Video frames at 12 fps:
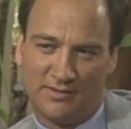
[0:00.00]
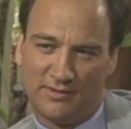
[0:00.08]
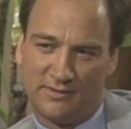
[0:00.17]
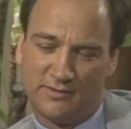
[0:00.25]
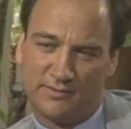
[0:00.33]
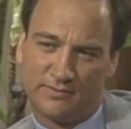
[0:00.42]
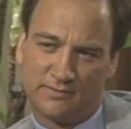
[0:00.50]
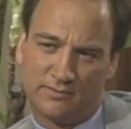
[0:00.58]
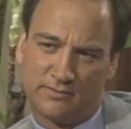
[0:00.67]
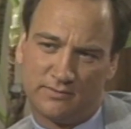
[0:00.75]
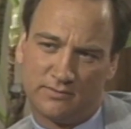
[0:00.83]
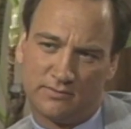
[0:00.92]
Yeah, I was just
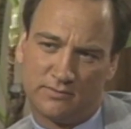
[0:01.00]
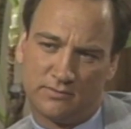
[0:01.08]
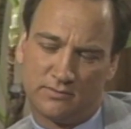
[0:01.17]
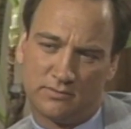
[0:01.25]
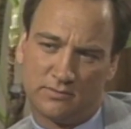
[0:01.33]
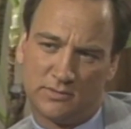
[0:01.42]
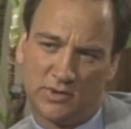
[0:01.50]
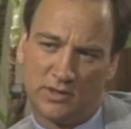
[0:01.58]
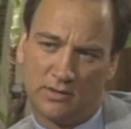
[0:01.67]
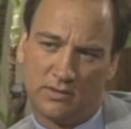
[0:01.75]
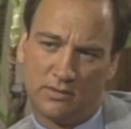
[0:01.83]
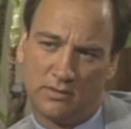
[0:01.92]
curious because all yeah. I
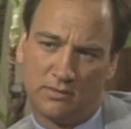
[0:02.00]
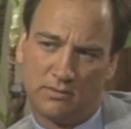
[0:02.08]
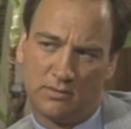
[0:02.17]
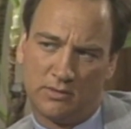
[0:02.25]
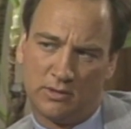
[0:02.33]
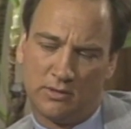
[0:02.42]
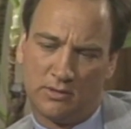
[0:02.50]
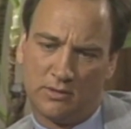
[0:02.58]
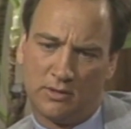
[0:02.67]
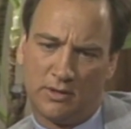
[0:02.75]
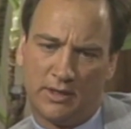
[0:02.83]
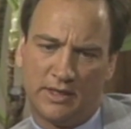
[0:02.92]
heard and uh,
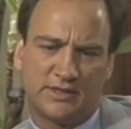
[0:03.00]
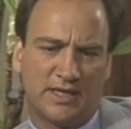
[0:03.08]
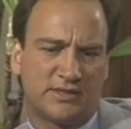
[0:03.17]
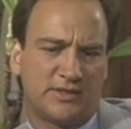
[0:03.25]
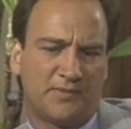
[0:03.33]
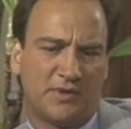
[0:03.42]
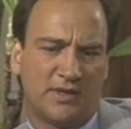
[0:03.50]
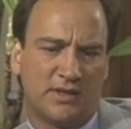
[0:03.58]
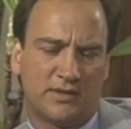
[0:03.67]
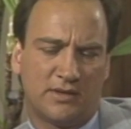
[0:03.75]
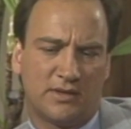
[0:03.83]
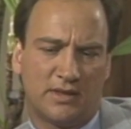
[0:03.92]
was that it's not something to... that
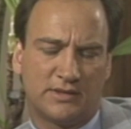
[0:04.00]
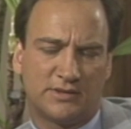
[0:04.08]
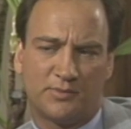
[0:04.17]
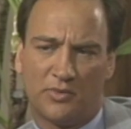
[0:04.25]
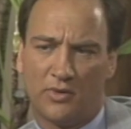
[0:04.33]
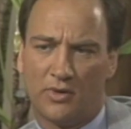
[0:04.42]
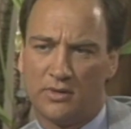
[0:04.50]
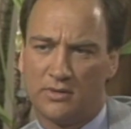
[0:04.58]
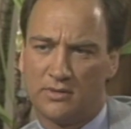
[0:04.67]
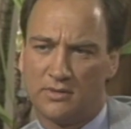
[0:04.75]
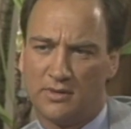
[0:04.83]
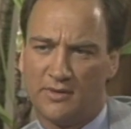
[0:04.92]
uh, I support.
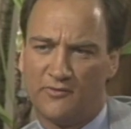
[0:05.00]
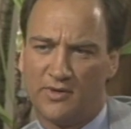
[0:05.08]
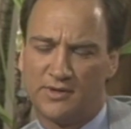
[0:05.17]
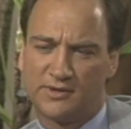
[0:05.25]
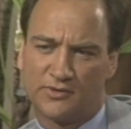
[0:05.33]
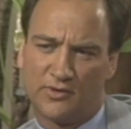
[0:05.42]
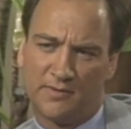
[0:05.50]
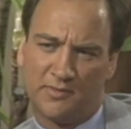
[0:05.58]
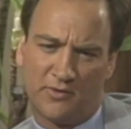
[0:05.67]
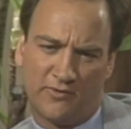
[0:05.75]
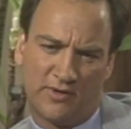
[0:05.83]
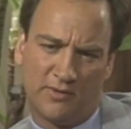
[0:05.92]
I've read the script
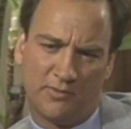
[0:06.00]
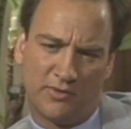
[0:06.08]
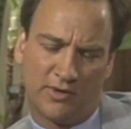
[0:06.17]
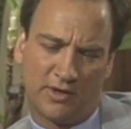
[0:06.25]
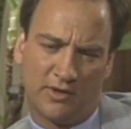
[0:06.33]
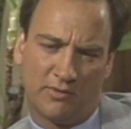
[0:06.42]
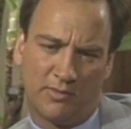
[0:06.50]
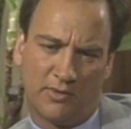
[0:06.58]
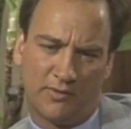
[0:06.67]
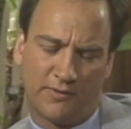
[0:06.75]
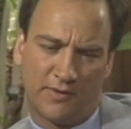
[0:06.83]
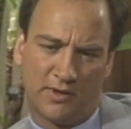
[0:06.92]
and I read the book, and they're
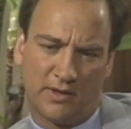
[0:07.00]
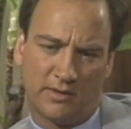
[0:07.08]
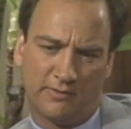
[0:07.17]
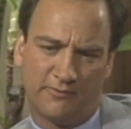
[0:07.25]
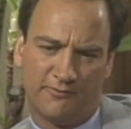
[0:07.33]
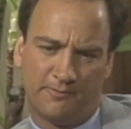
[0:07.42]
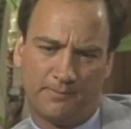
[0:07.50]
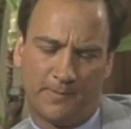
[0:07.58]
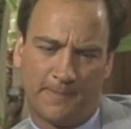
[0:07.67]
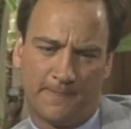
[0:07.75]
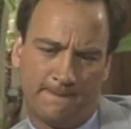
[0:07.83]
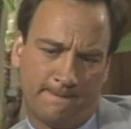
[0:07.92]
both uh,
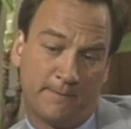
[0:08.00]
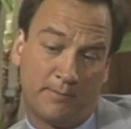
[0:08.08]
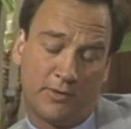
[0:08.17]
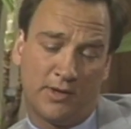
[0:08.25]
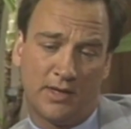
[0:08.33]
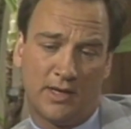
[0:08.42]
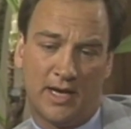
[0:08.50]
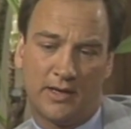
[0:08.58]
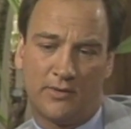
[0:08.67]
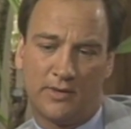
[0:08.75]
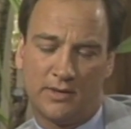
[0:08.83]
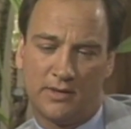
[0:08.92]
pretty
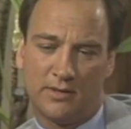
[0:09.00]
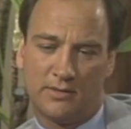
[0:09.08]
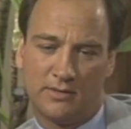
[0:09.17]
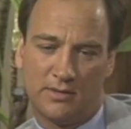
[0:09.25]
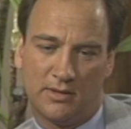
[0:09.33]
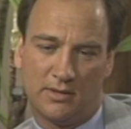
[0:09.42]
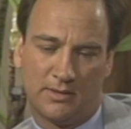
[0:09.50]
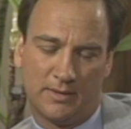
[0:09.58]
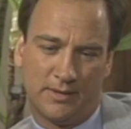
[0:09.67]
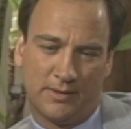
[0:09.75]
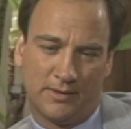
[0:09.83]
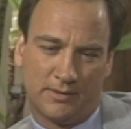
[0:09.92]
inaccurate. And uh,
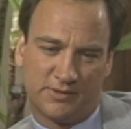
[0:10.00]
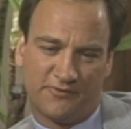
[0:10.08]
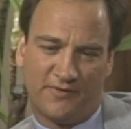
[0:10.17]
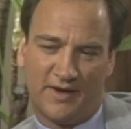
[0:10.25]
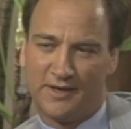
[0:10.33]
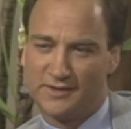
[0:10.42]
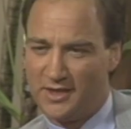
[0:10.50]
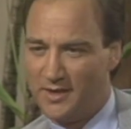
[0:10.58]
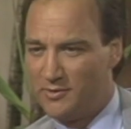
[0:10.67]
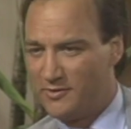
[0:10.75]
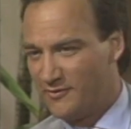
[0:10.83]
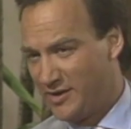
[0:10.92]
it's a fine
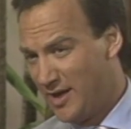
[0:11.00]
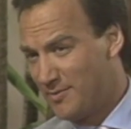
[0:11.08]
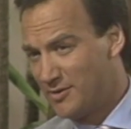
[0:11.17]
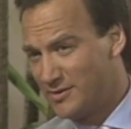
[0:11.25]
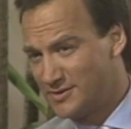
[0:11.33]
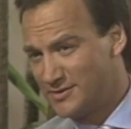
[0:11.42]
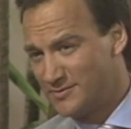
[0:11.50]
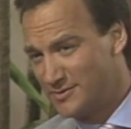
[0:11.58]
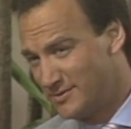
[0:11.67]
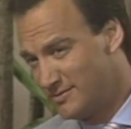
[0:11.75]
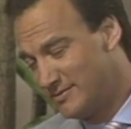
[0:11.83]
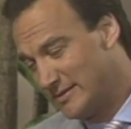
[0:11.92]
example of capitalism
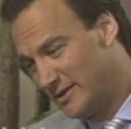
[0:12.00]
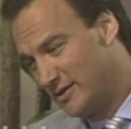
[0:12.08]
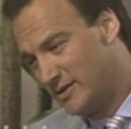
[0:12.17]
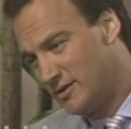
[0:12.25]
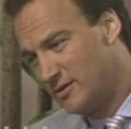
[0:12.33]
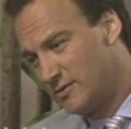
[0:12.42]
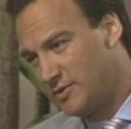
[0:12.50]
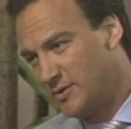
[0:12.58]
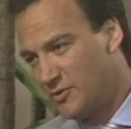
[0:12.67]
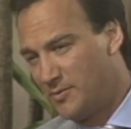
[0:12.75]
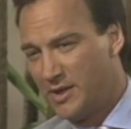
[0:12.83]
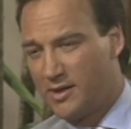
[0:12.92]
and
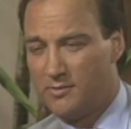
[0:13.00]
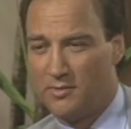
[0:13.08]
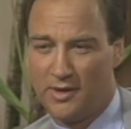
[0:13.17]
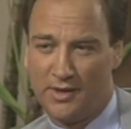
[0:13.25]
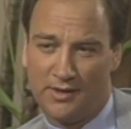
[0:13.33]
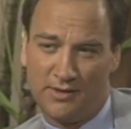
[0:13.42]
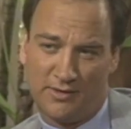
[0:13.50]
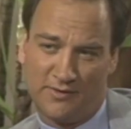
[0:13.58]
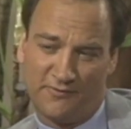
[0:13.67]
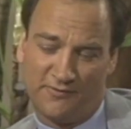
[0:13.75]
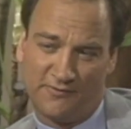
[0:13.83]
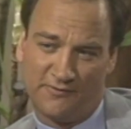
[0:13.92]
people making money
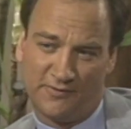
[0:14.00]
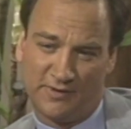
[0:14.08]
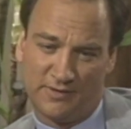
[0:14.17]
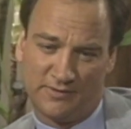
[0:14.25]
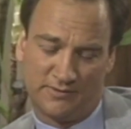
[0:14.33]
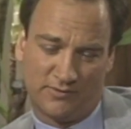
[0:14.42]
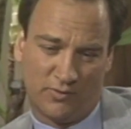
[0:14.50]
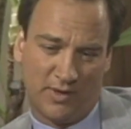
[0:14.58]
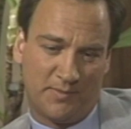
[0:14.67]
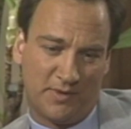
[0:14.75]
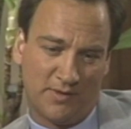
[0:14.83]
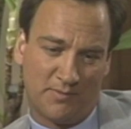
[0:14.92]
off of uh,
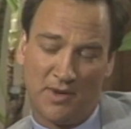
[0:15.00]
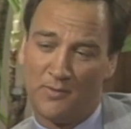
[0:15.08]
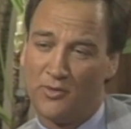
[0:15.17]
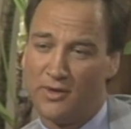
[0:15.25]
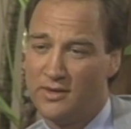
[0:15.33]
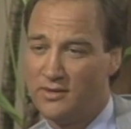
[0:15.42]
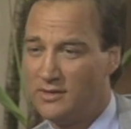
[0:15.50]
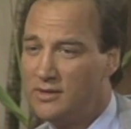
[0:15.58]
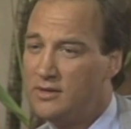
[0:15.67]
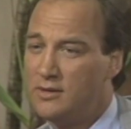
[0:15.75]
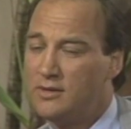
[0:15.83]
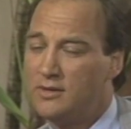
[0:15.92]
raping the memory
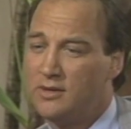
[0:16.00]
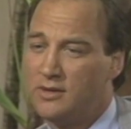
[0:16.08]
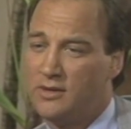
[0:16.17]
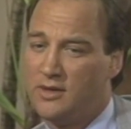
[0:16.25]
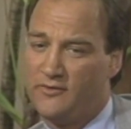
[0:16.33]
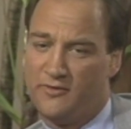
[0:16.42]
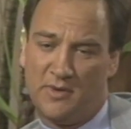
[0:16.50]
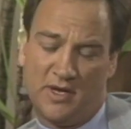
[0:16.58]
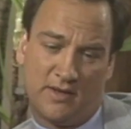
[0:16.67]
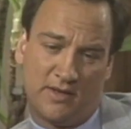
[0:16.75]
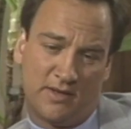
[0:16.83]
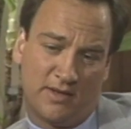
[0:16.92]
of a
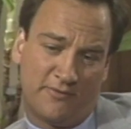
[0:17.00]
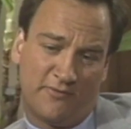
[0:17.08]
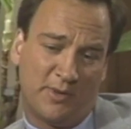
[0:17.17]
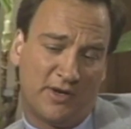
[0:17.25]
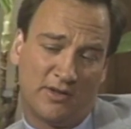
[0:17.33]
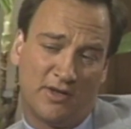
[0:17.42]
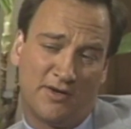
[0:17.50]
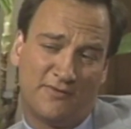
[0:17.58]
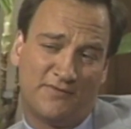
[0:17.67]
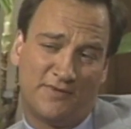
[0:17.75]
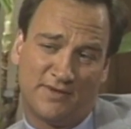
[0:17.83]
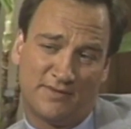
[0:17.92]
man that everybody
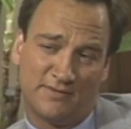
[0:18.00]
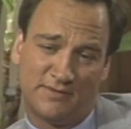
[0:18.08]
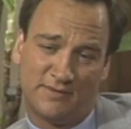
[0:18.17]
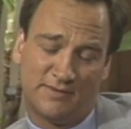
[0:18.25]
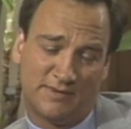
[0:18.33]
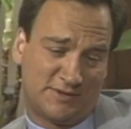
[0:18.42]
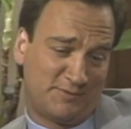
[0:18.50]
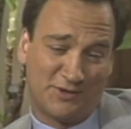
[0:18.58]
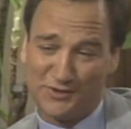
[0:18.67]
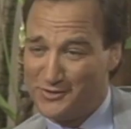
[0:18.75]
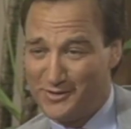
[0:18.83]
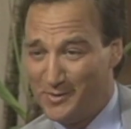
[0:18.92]
loved, and
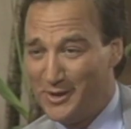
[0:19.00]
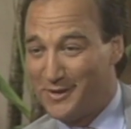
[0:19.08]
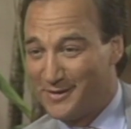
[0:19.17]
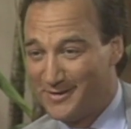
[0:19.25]
especially me.